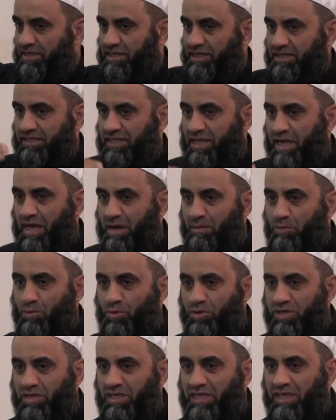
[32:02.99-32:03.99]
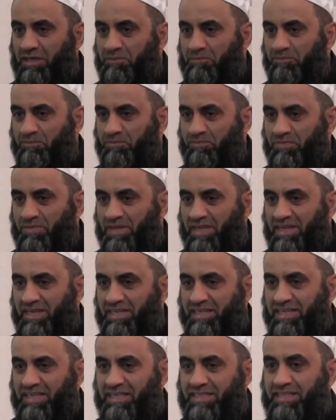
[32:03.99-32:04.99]
kitabuki,
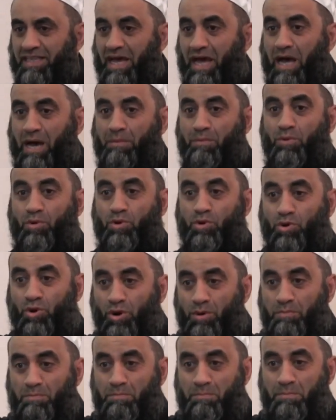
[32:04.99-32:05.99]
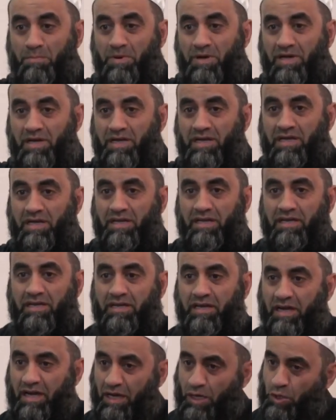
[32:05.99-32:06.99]
kitabukum,
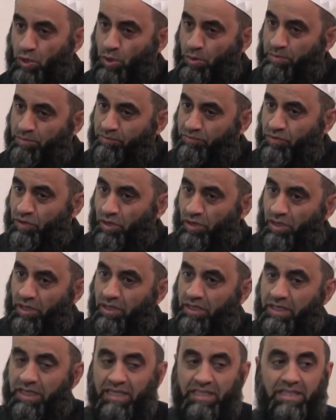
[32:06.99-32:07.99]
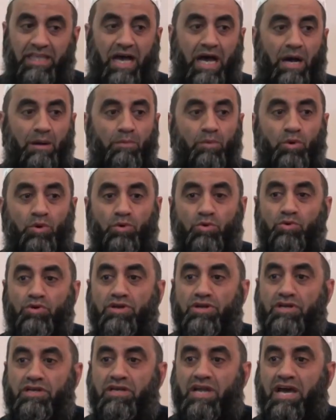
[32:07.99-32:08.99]
a group of girl,
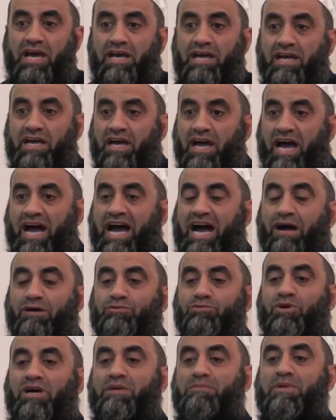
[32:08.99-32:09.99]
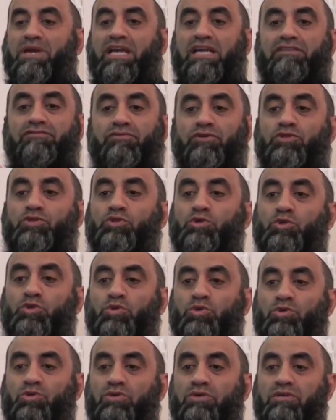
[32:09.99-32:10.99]
kitabukunna. How do I make it for
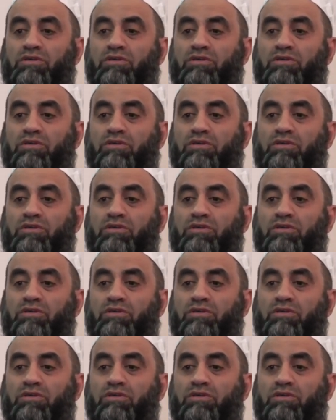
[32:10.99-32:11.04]
two?